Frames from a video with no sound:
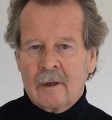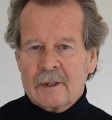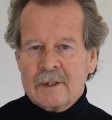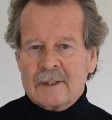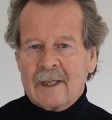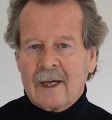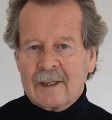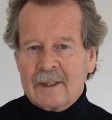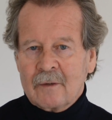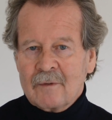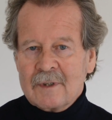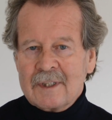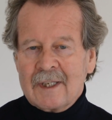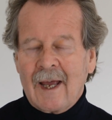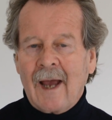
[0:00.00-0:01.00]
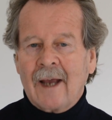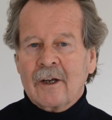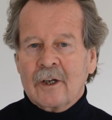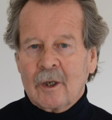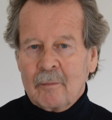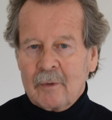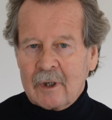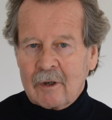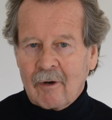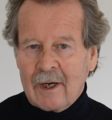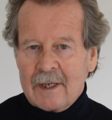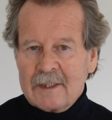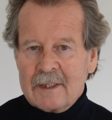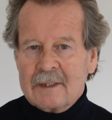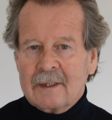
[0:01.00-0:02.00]
starting with the economic
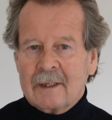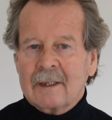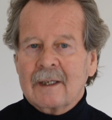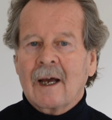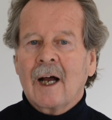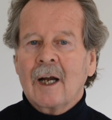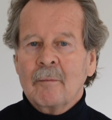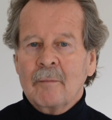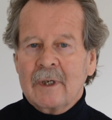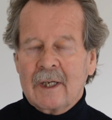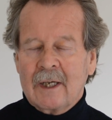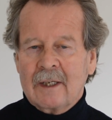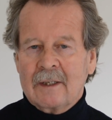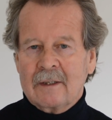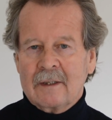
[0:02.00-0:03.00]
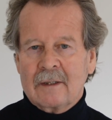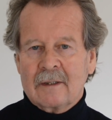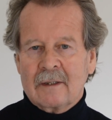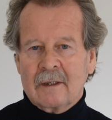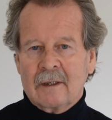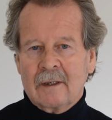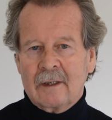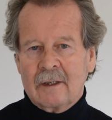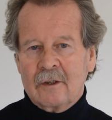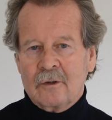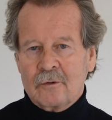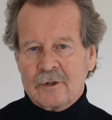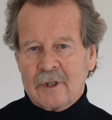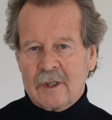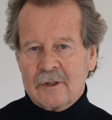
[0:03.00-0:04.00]
crisis that culminated in
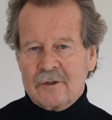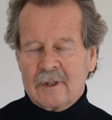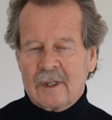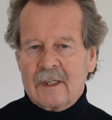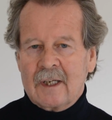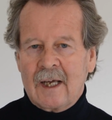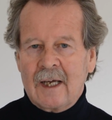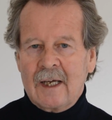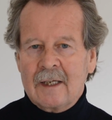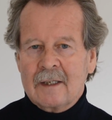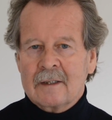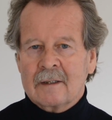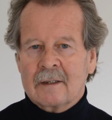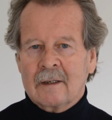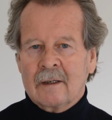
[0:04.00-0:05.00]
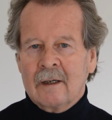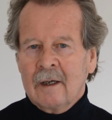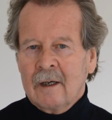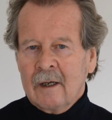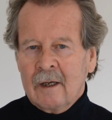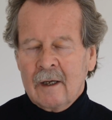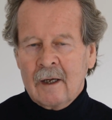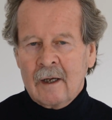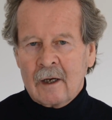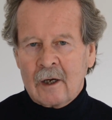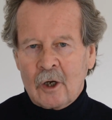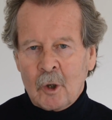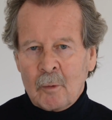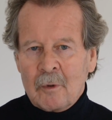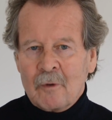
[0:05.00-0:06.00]
2008, the
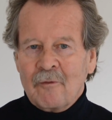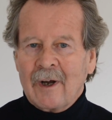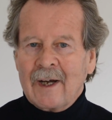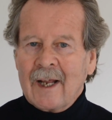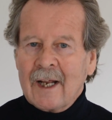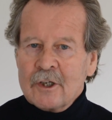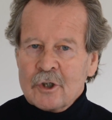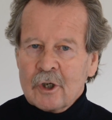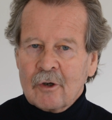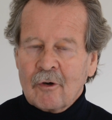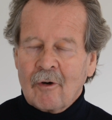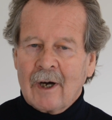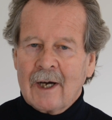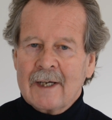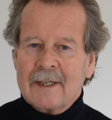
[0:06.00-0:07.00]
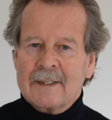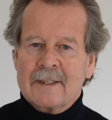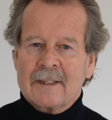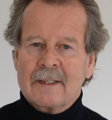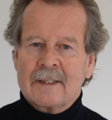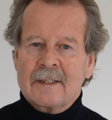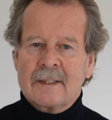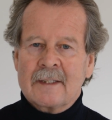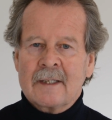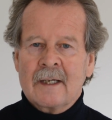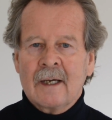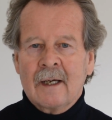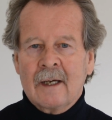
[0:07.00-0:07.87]
global financial crisis,